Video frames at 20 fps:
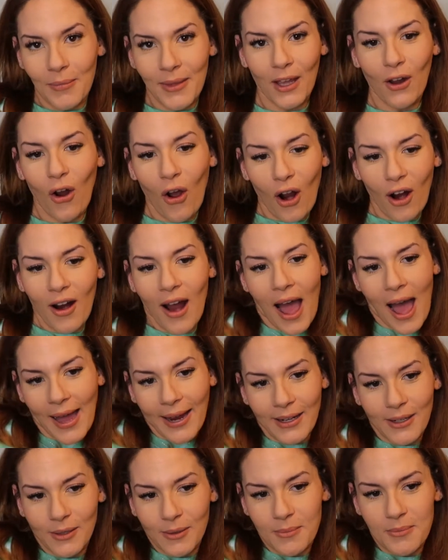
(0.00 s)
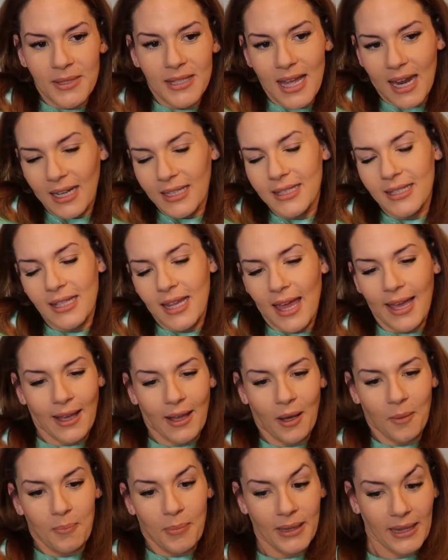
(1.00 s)
There are items that it's like
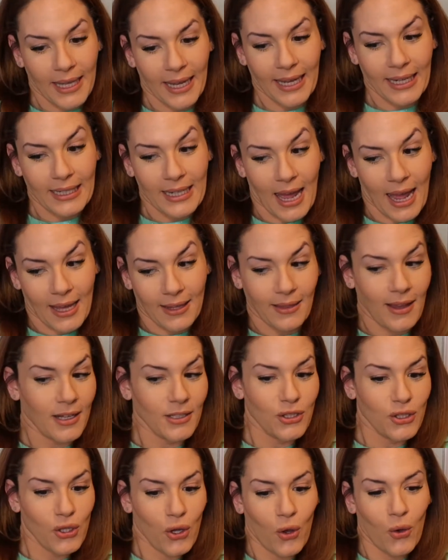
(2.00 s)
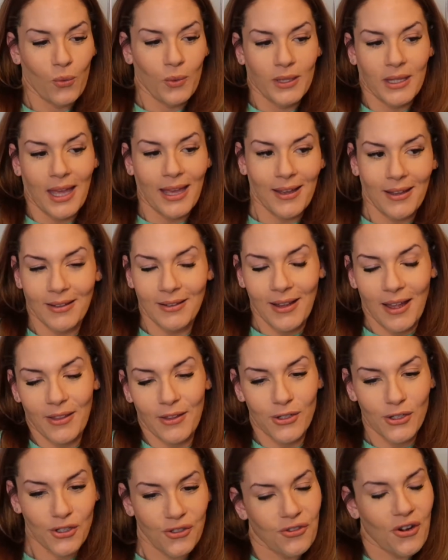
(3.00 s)
a plain nylon toe with like a
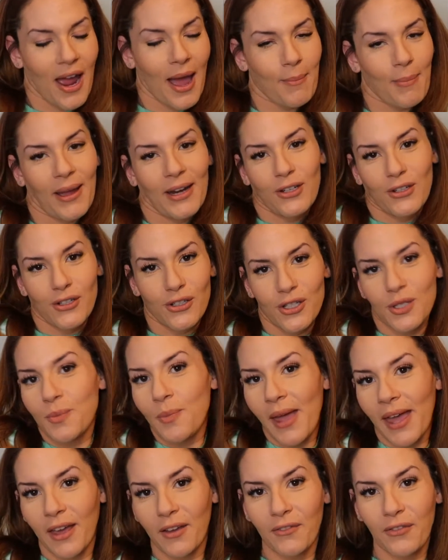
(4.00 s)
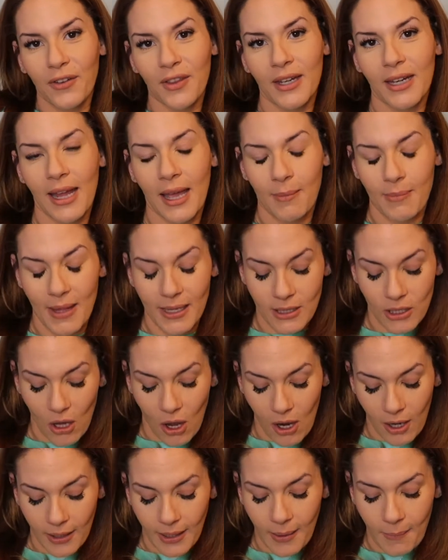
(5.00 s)
leather strap and you're just paying for the name that's
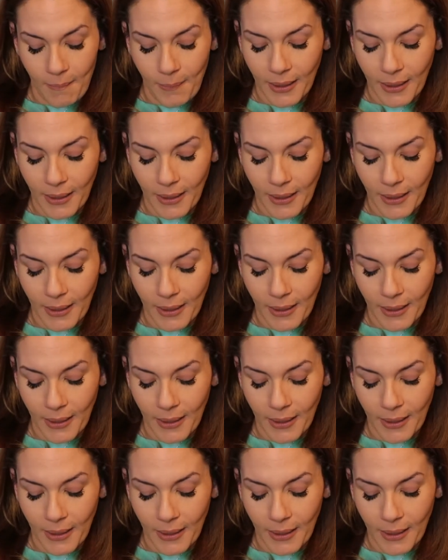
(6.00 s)
on it.